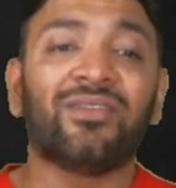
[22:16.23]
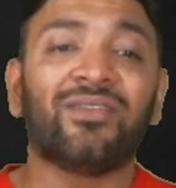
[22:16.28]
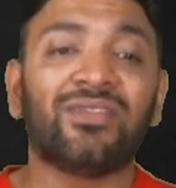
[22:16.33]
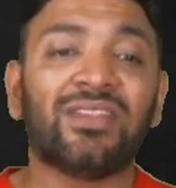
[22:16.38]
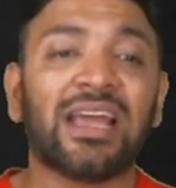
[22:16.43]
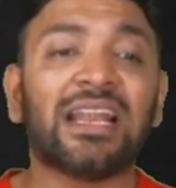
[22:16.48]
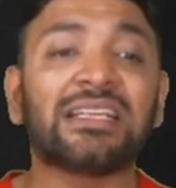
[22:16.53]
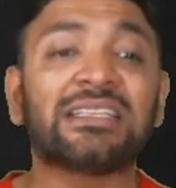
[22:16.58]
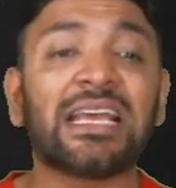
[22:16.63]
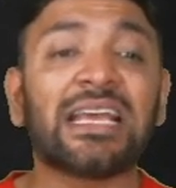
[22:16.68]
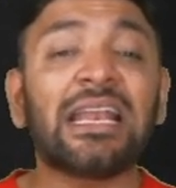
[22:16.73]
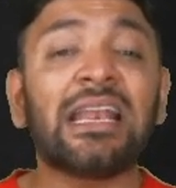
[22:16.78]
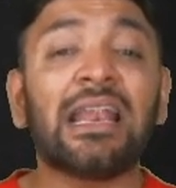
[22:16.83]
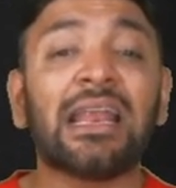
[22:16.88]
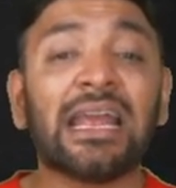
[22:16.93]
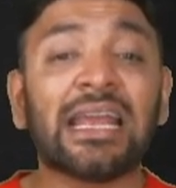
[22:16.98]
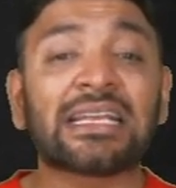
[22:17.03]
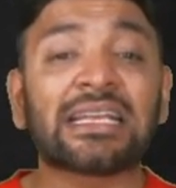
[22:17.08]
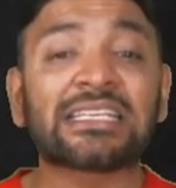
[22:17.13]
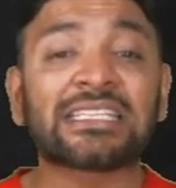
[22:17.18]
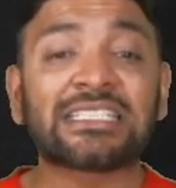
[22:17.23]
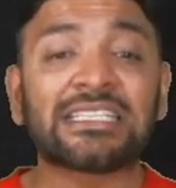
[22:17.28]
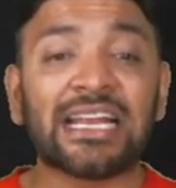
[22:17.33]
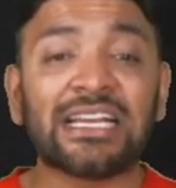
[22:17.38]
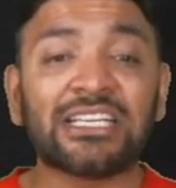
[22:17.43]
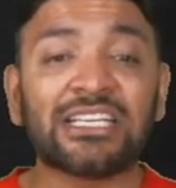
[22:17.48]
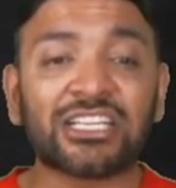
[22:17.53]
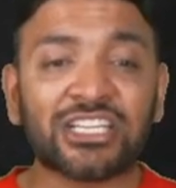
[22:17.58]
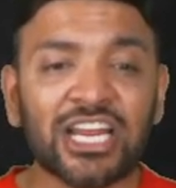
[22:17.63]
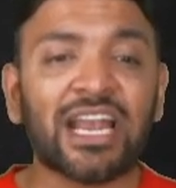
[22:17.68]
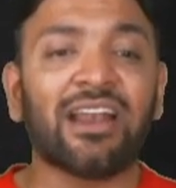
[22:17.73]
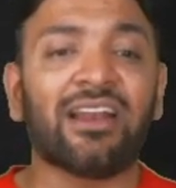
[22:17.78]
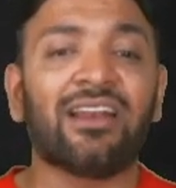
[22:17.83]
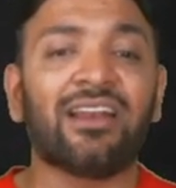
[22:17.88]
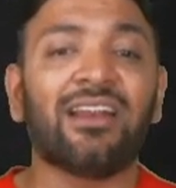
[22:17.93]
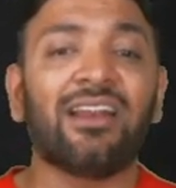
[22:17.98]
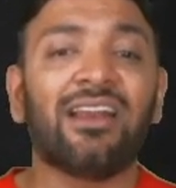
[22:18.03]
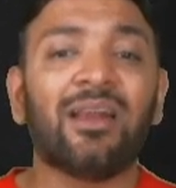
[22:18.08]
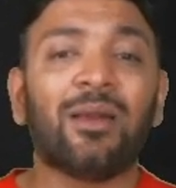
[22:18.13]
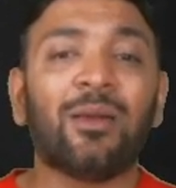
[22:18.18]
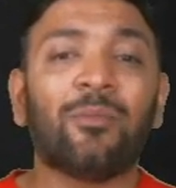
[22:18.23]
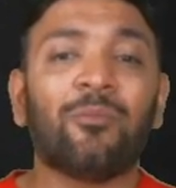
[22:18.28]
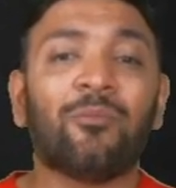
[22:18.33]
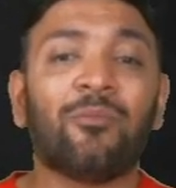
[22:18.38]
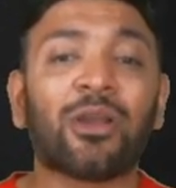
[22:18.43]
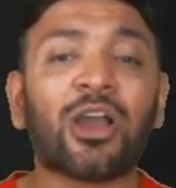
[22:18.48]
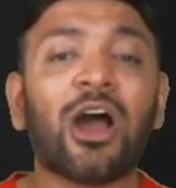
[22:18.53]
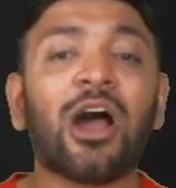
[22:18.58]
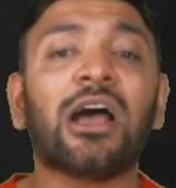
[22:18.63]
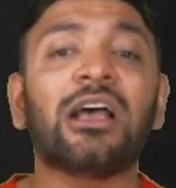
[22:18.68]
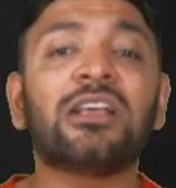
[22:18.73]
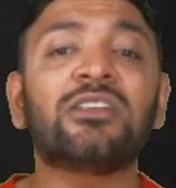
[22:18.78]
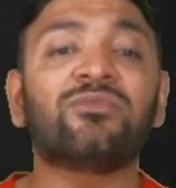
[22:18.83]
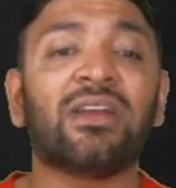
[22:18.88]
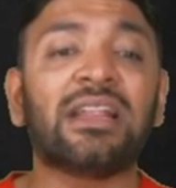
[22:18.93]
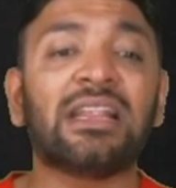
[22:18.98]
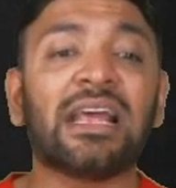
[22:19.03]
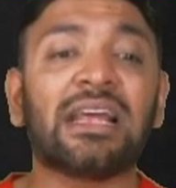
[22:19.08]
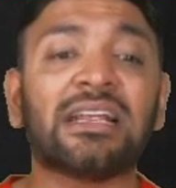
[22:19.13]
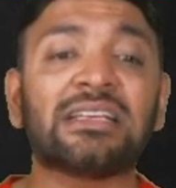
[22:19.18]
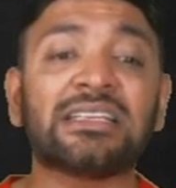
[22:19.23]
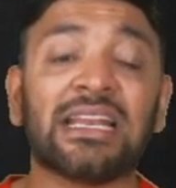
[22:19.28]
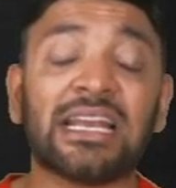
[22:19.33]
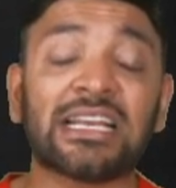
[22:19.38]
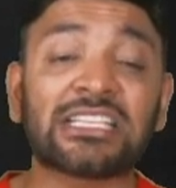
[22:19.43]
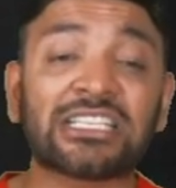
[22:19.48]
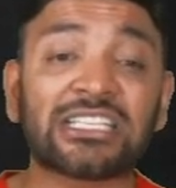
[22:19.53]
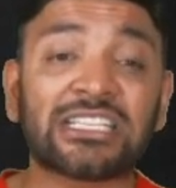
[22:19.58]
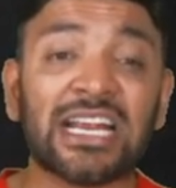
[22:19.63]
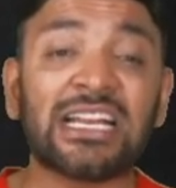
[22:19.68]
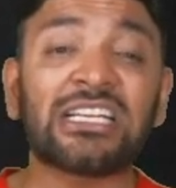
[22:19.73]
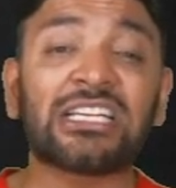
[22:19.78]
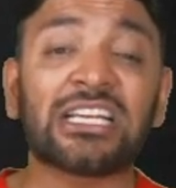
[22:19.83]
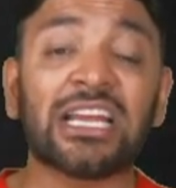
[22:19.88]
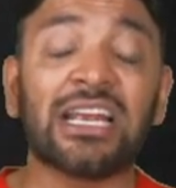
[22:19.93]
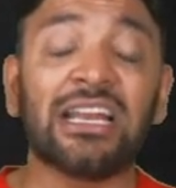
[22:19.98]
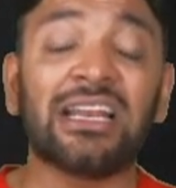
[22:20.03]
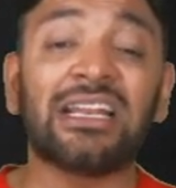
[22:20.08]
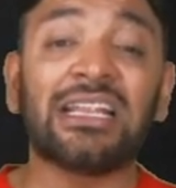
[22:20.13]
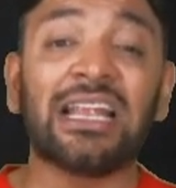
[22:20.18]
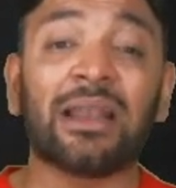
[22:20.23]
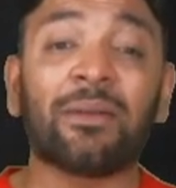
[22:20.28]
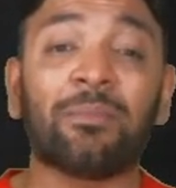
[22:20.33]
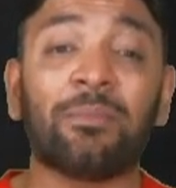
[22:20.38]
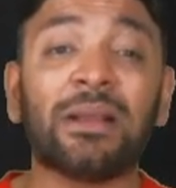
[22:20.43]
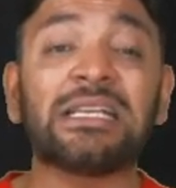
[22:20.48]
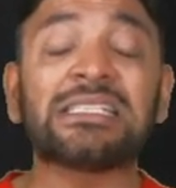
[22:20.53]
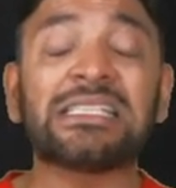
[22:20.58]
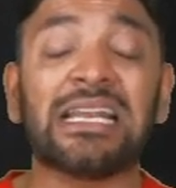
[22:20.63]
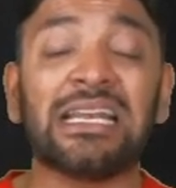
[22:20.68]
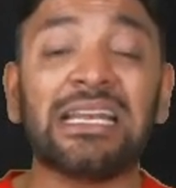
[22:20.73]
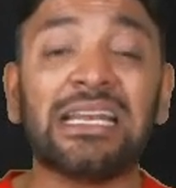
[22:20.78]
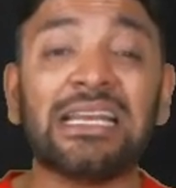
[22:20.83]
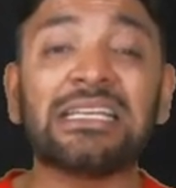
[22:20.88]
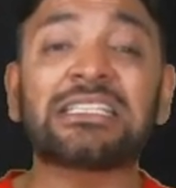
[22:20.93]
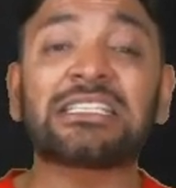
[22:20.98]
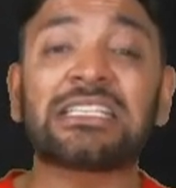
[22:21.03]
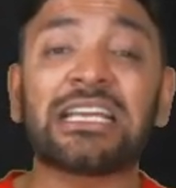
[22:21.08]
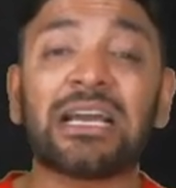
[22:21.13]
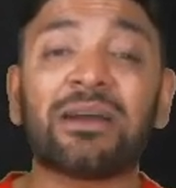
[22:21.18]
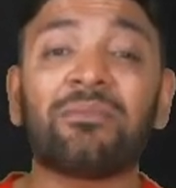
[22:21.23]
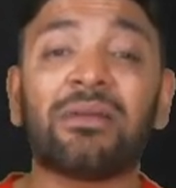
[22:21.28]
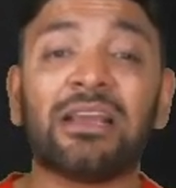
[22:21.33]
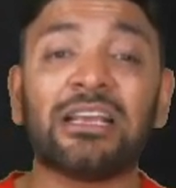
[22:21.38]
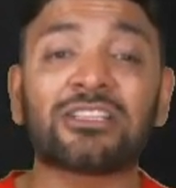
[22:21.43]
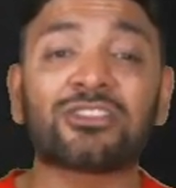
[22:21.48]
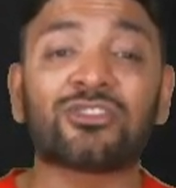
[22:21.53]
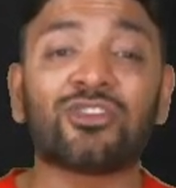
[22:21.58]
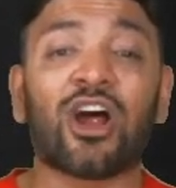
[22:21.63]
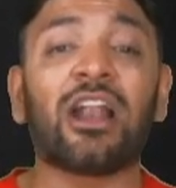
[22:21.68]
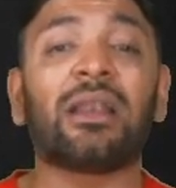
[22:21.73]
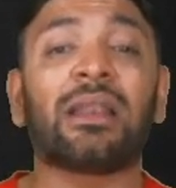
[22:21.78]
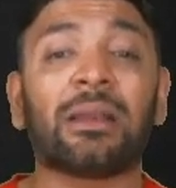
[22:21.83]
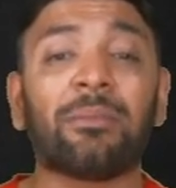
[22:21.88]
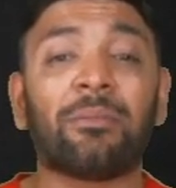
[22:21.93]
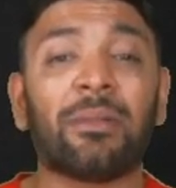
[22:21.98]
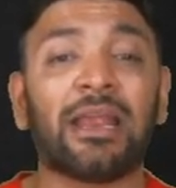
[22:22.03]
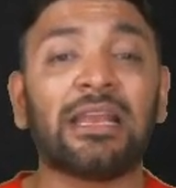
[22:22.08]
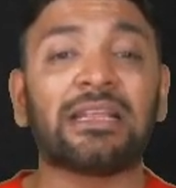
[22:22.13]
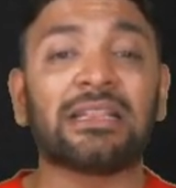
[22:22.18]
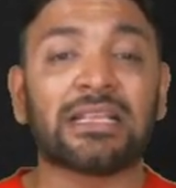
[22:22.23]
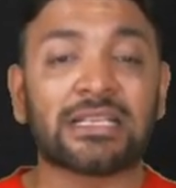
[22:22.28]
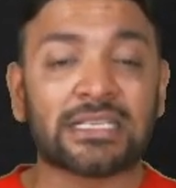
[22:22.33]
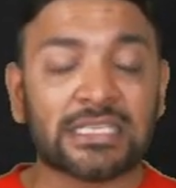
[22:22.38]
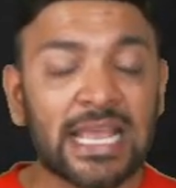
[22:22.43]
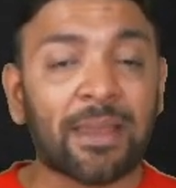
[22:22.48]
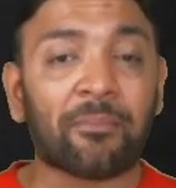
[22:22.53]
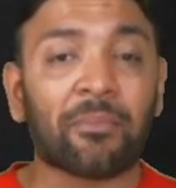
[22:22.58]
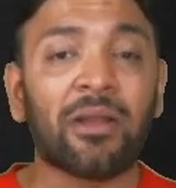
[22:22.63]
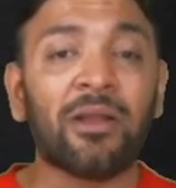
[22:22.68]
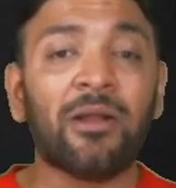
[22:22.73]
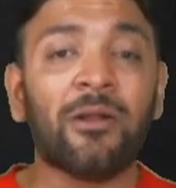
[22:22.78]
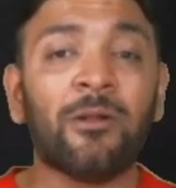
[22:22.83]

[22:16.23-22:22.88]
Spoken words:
There is an extension, because when there is an extension, that means the lease term is not remaining the same.